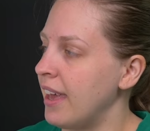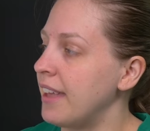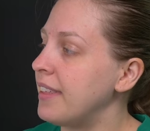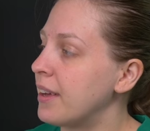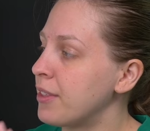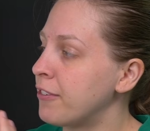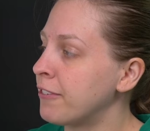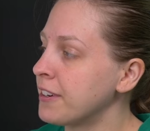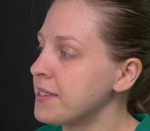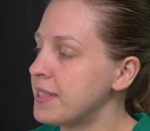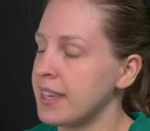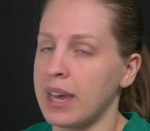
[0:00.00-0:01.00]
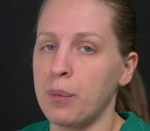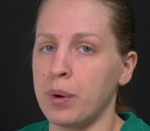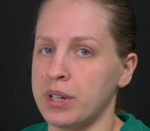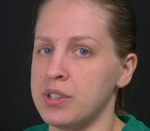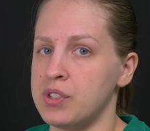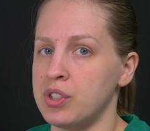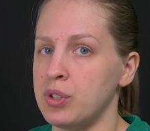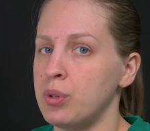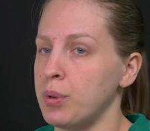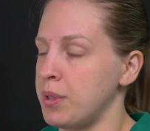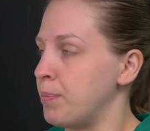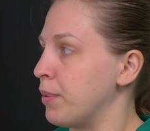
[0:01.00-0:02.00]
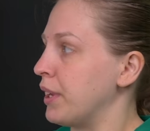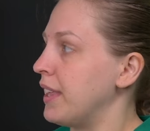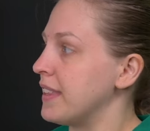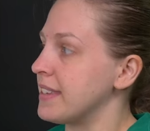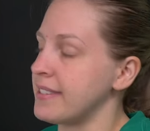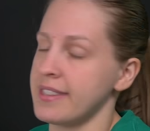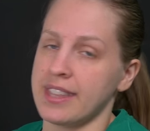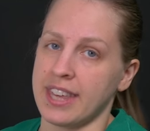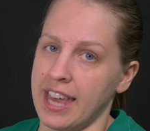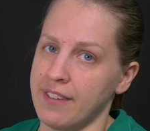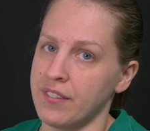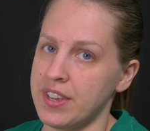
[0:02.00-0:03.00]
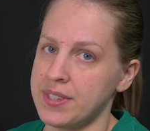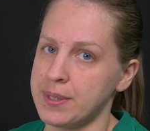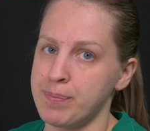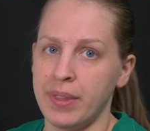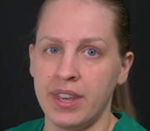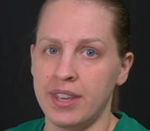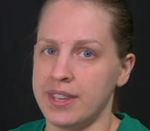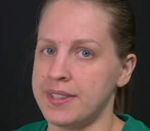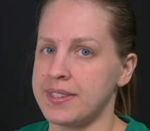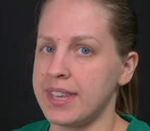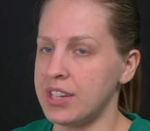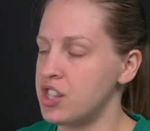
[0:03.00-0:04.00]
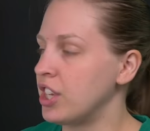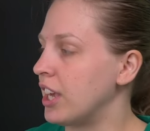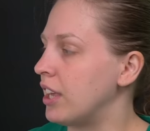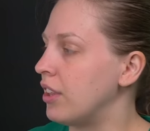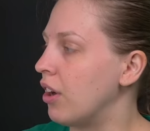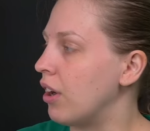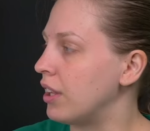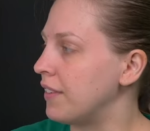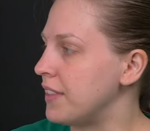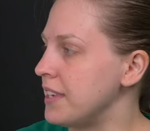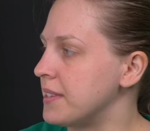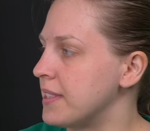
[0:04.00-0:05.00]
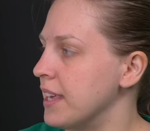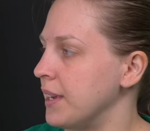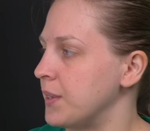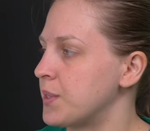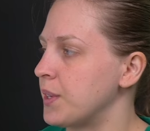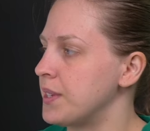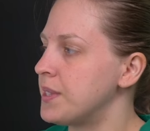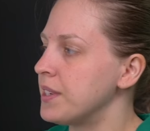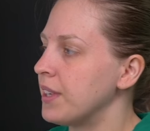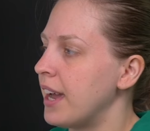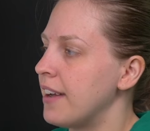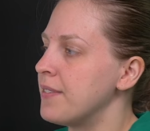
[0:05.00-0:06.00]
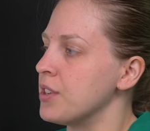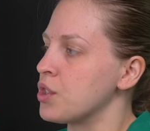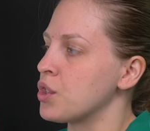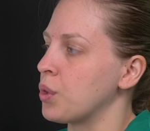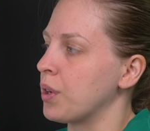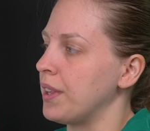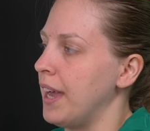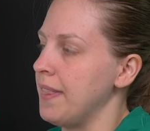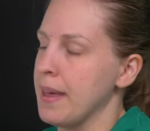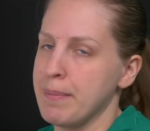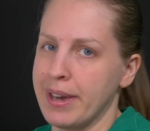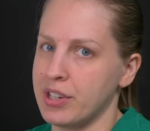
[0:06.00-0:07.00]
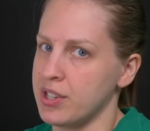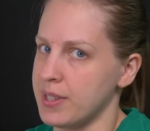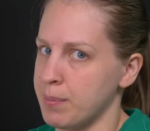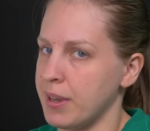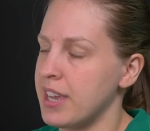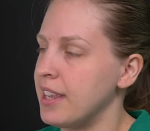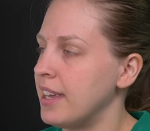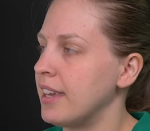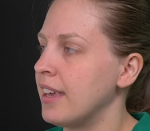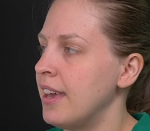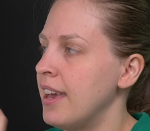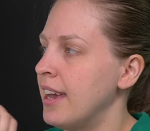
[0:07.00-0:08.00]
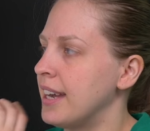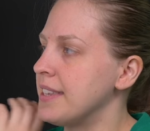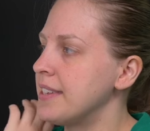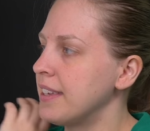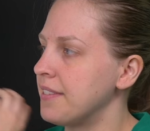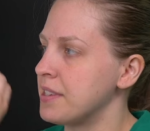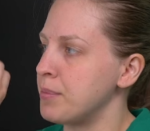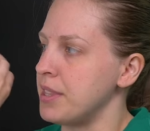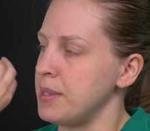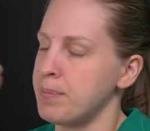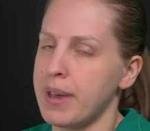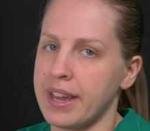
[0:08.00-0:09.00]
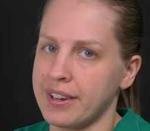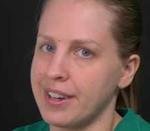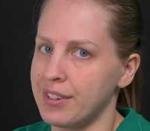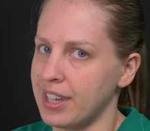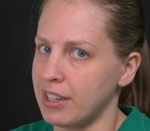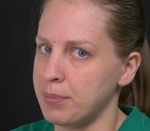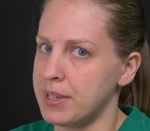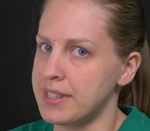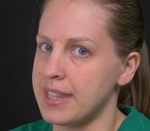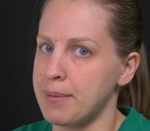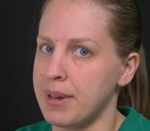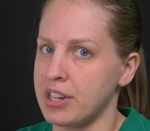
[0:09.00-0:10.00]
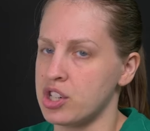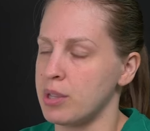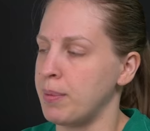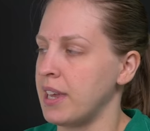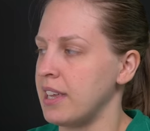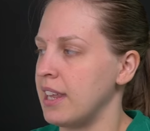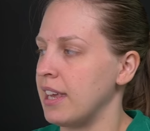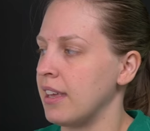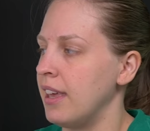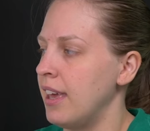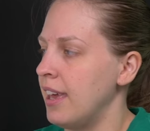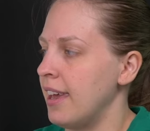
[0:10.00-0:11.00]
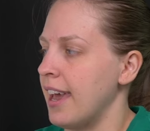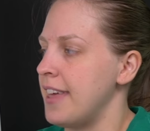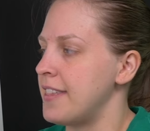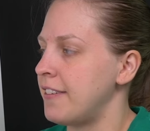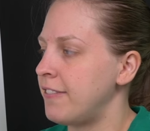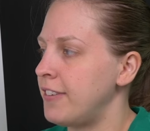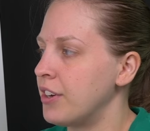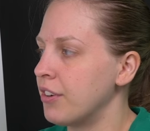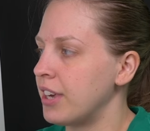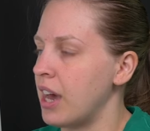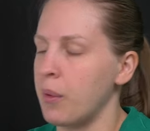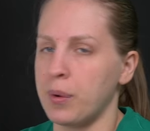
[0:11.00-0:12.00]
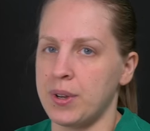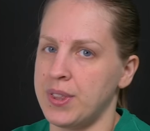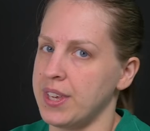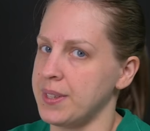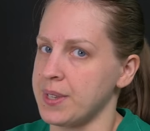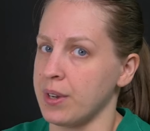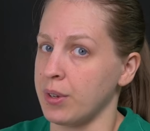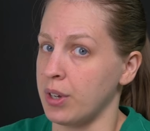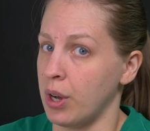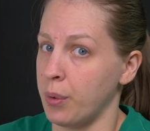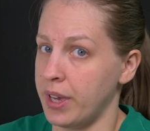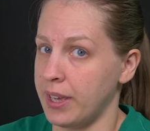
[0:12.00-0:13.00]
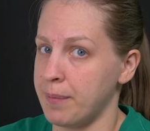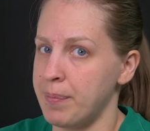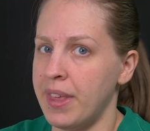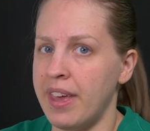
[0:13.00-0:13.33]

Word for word: And now the first thing I want to do with bringing this to the canvas is sketching in all of these things. So I still have this shoreline that matches the painting, I still have some of these background elements that match the painting, and then figuring out where things are going.